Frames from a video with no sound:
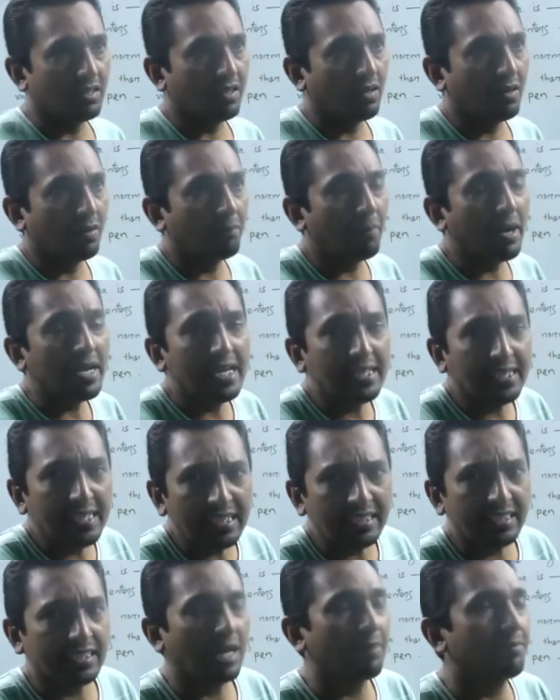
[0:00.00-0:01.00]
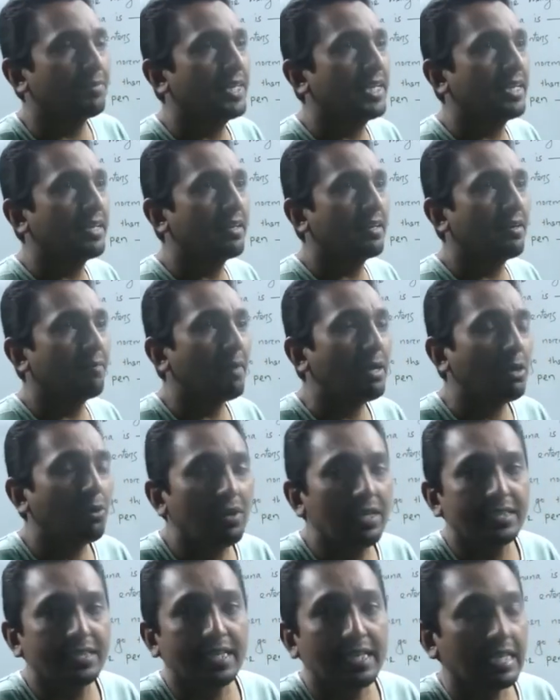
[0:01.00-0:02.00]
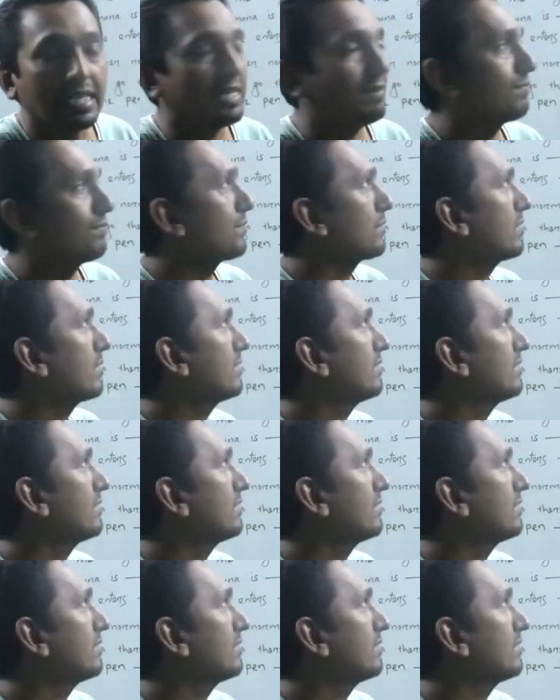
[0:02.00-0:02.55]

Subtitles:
by eating something by which he lives.